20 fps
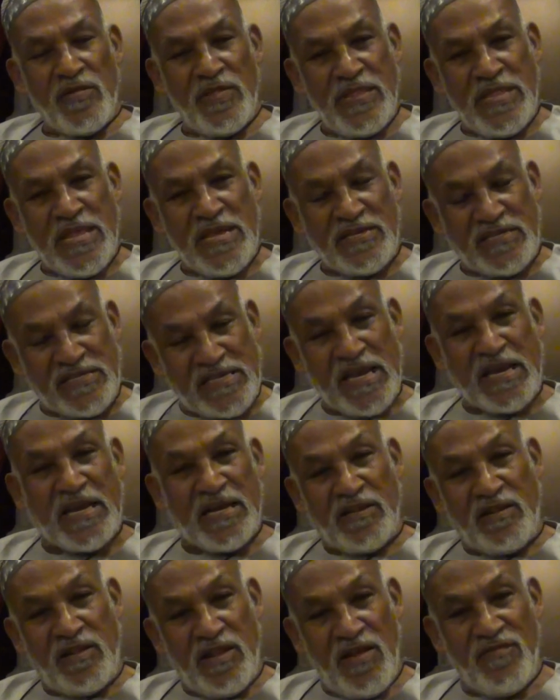The
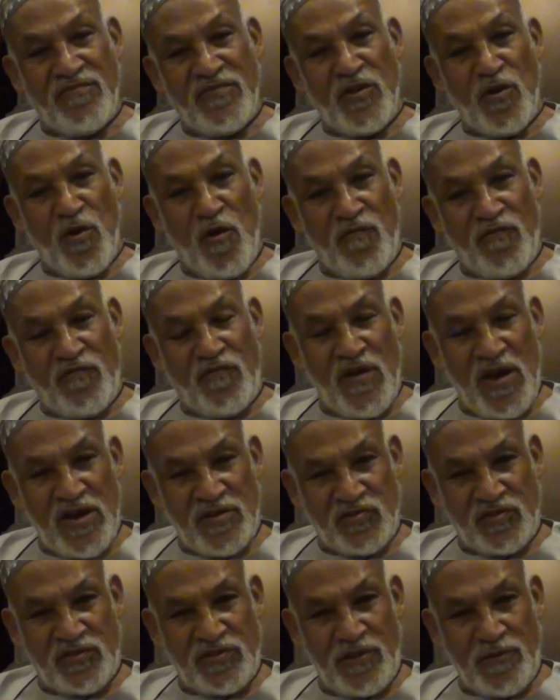second level of
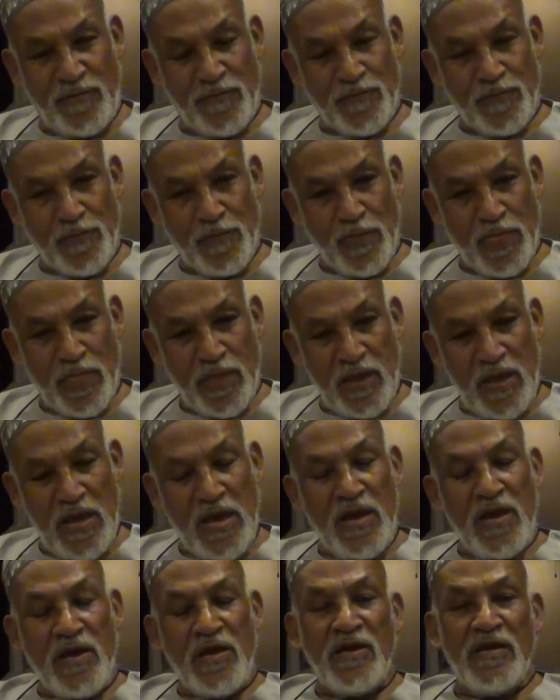fasting
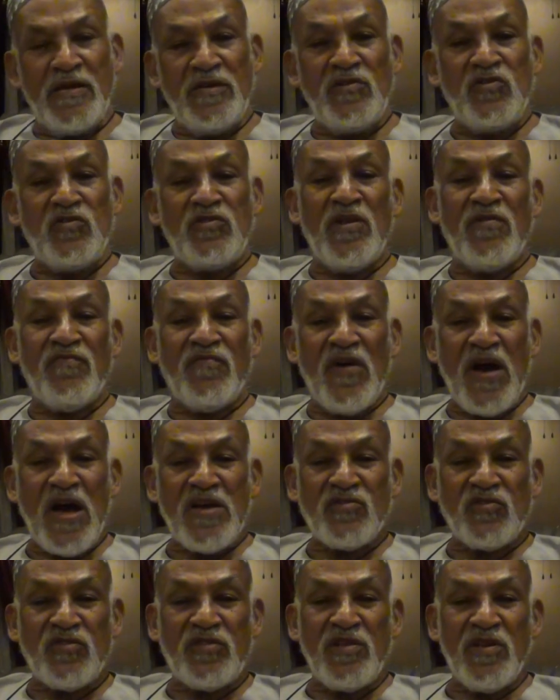is the
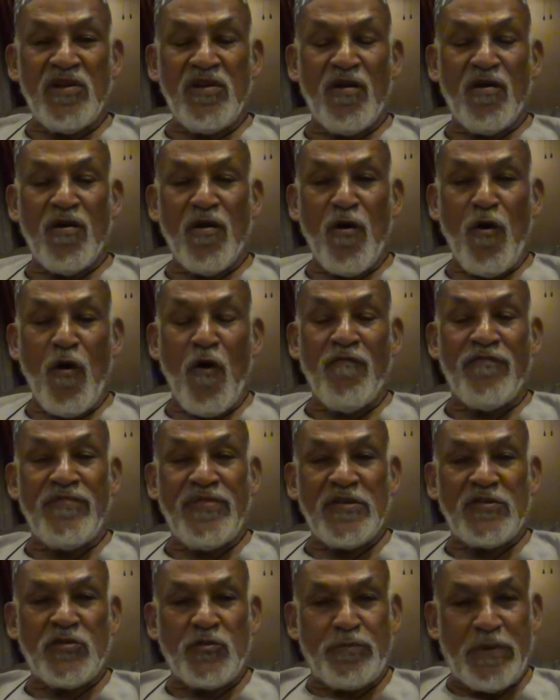fasting of
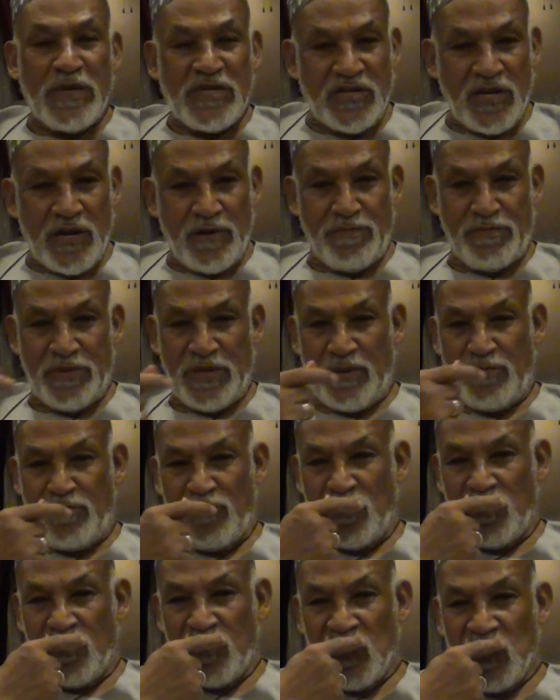the special people.
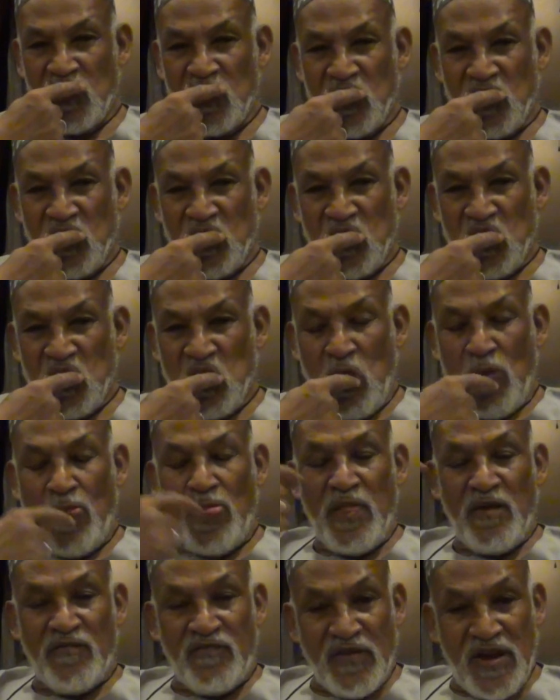
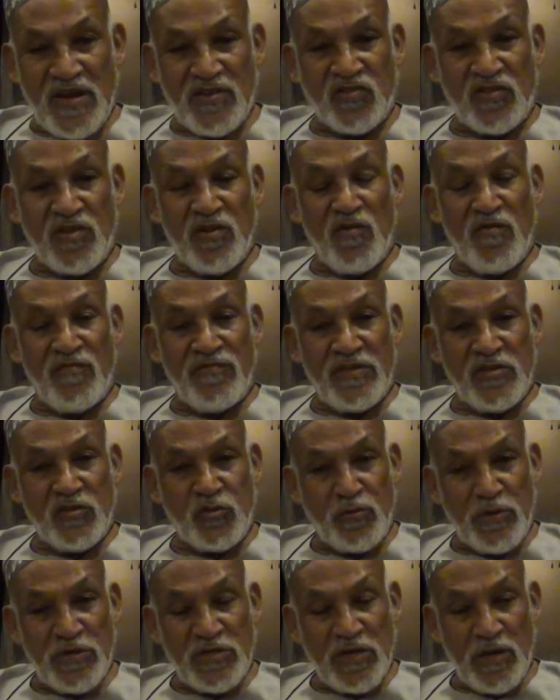The fasting of the
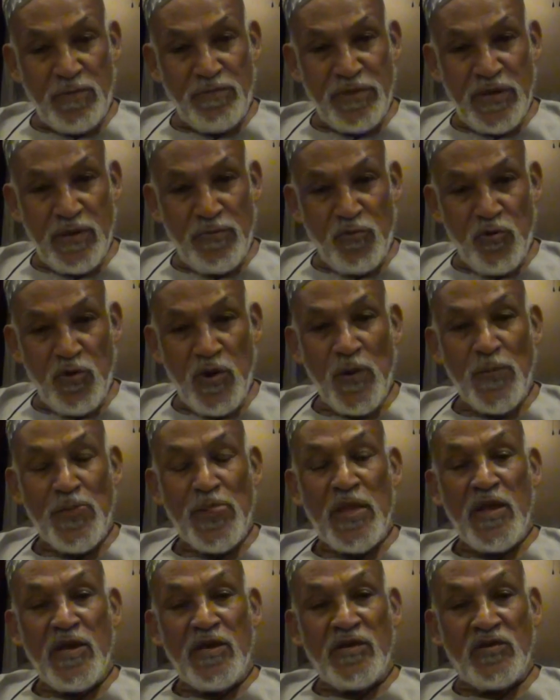special people
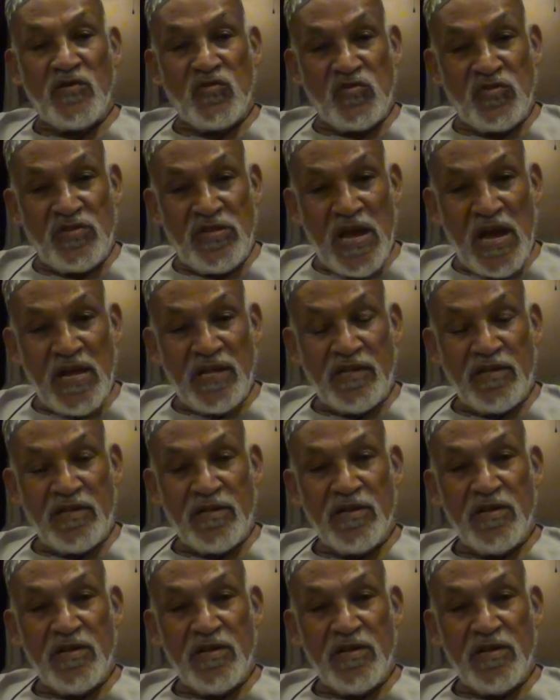is that